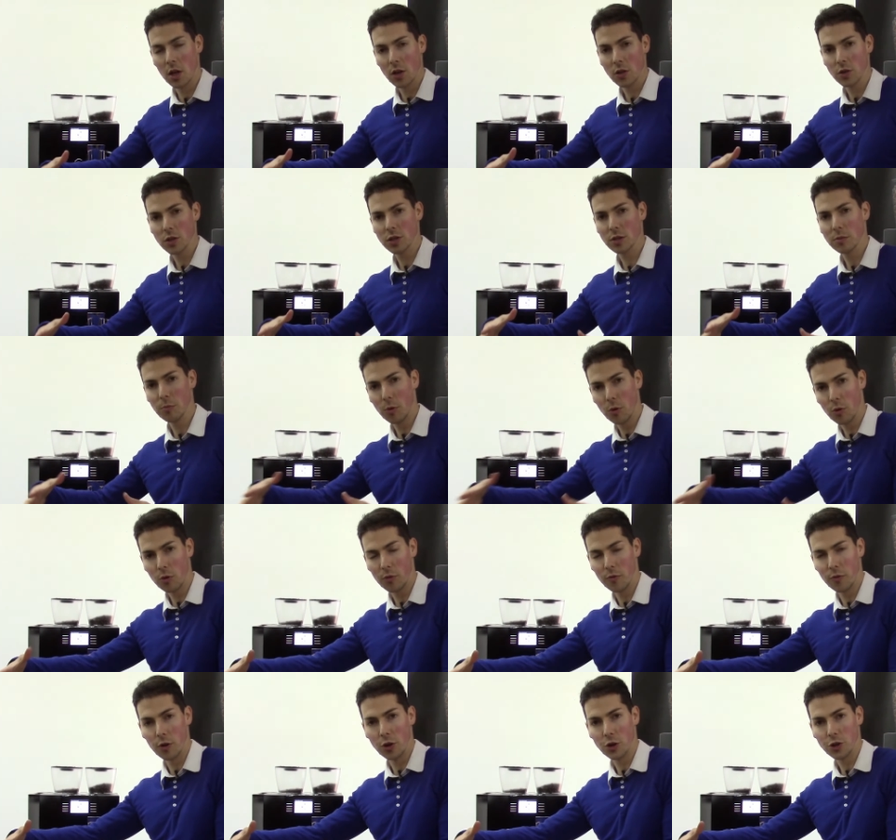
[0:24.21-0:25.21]

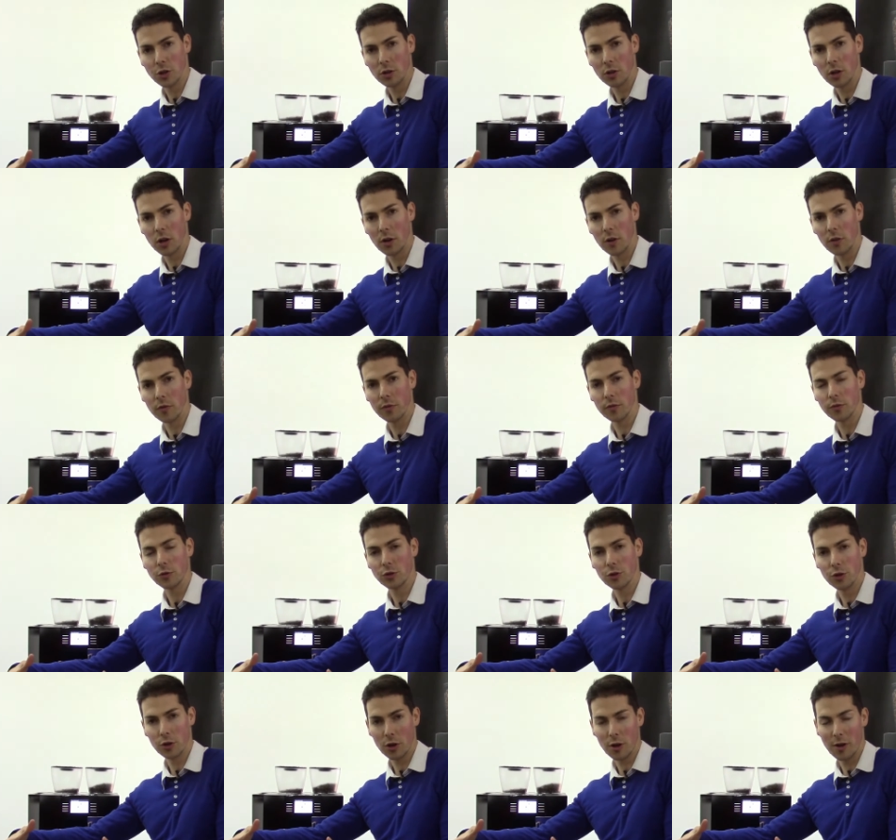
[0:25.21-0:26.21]
small version of
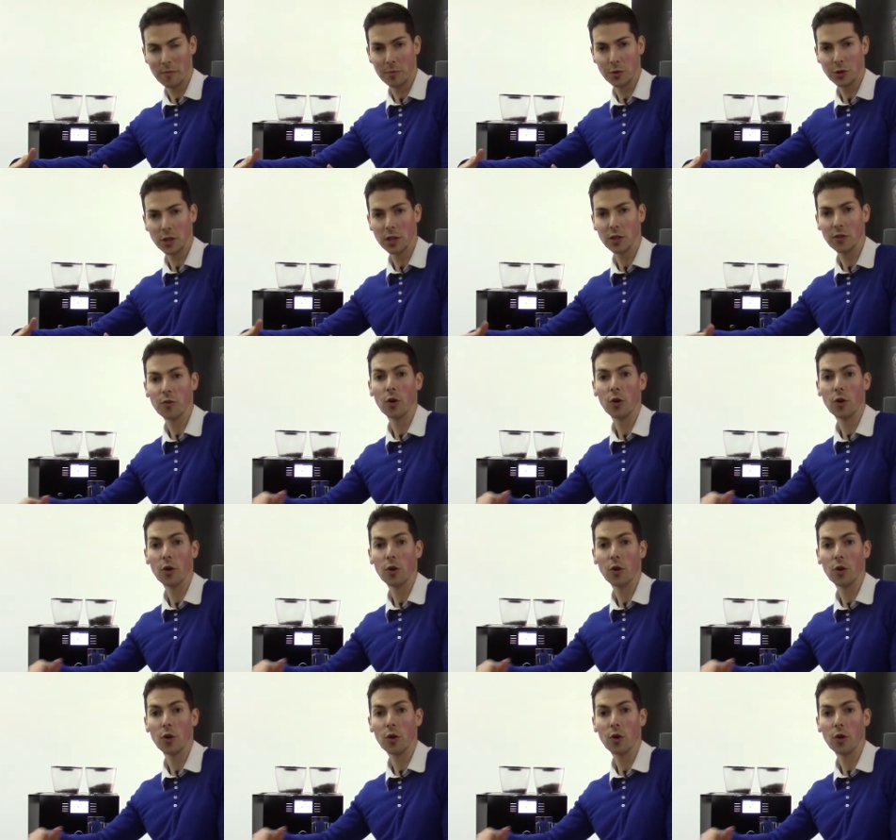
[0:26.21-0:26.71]
Jura coffee machines